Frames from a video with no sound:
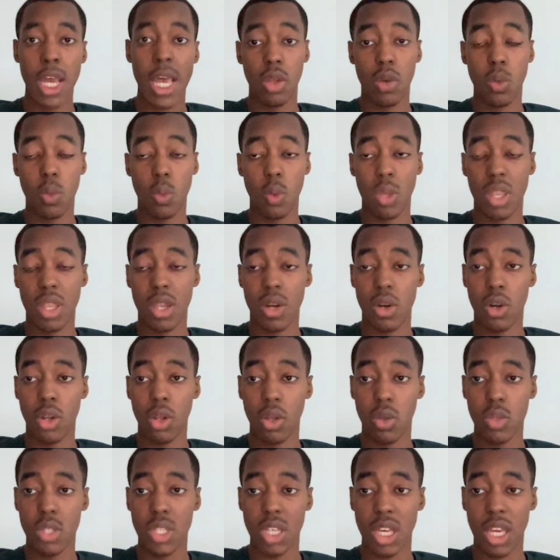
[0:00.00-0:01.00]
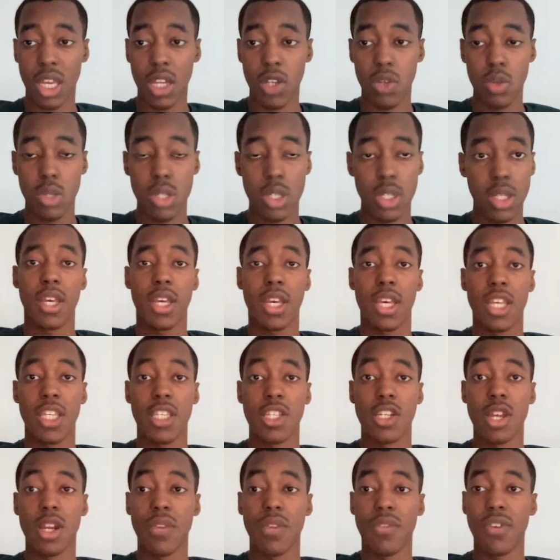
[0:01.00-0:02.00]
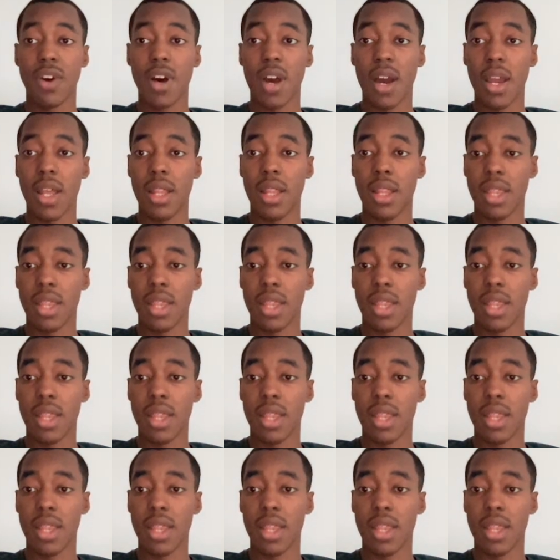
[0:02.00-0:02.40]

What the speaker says: When they're losing interest, it's gonna find